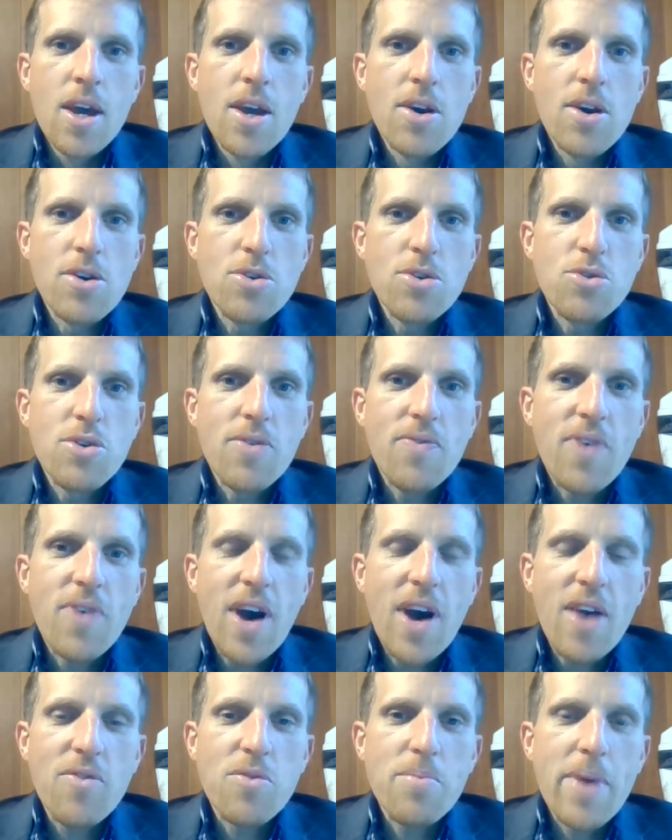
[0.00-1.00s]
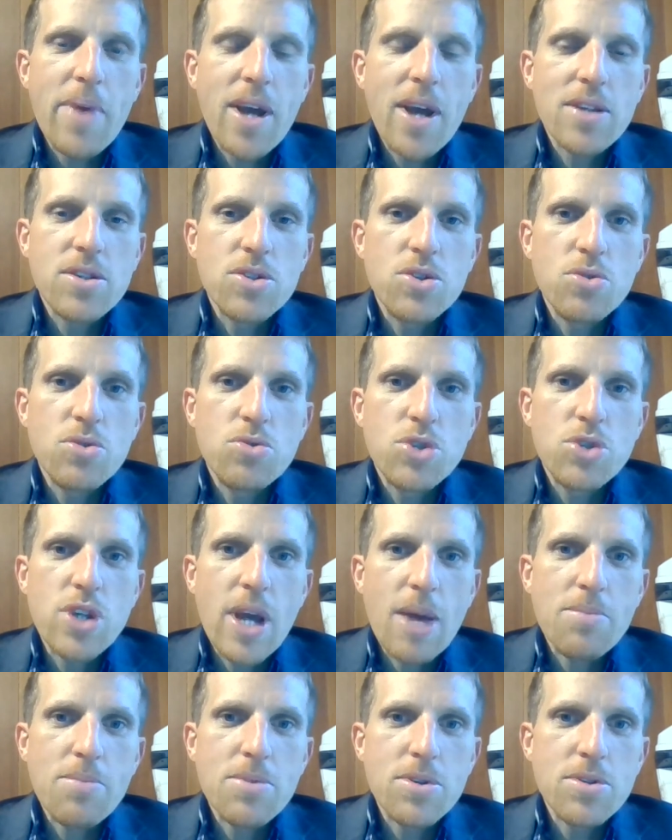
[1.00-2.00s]
Here in Unit 5 we're back to two
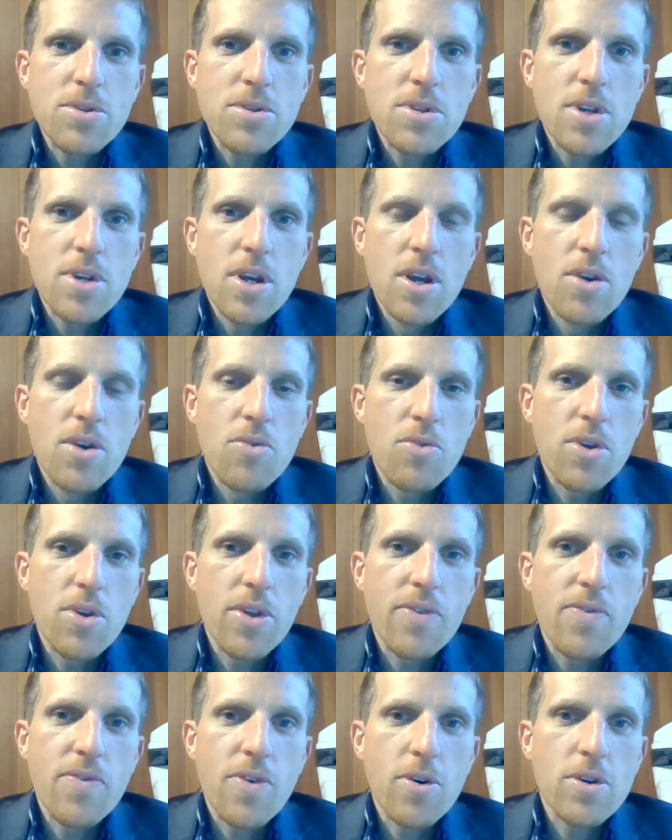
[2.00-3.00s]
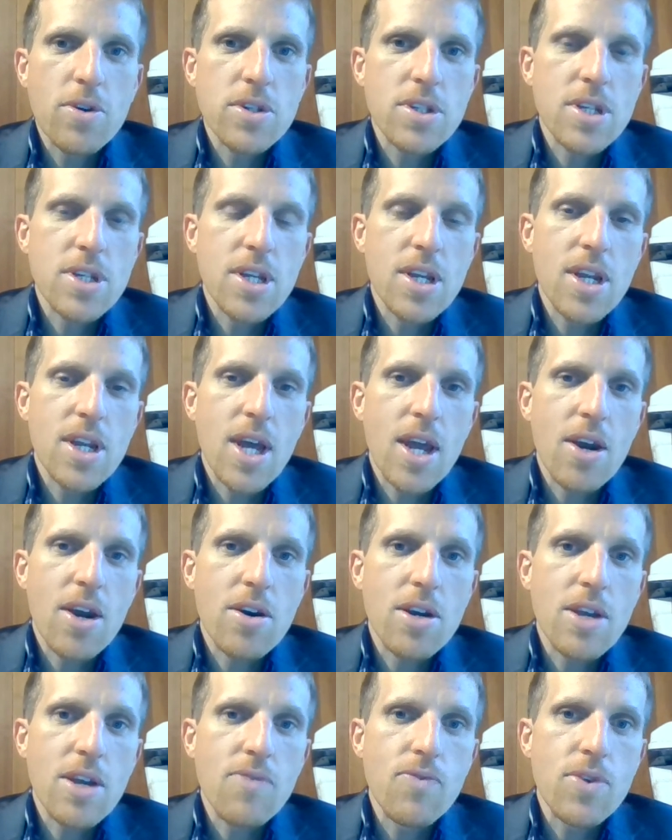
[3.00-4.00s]
chapters, really focused in on
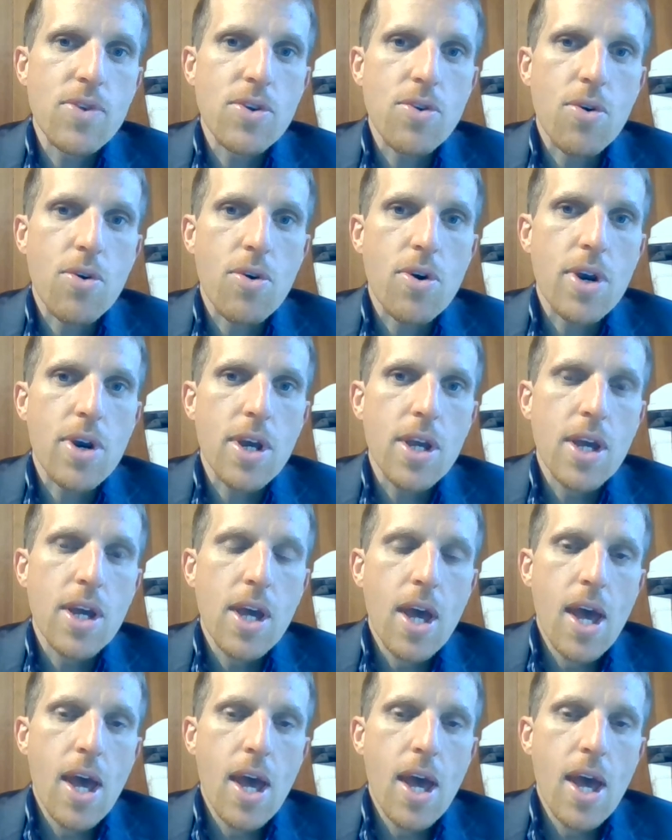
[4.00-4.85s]
our inventory